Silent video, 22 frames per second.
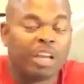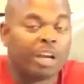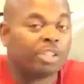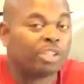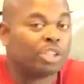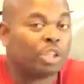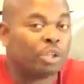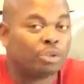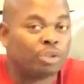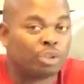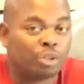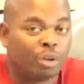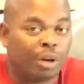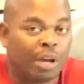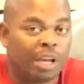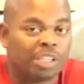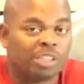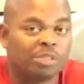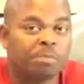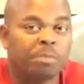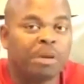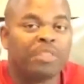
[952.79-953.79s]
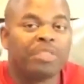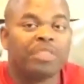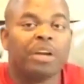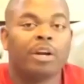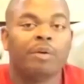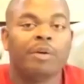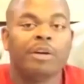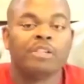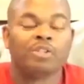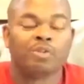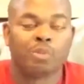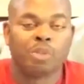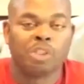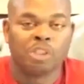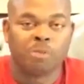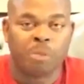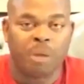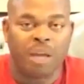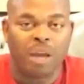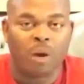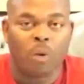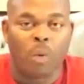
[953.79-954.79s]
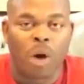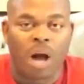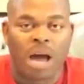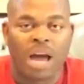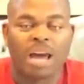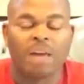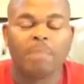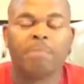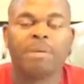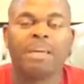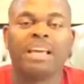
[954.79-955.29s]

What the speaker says: there's no trust, but there is respect. Why?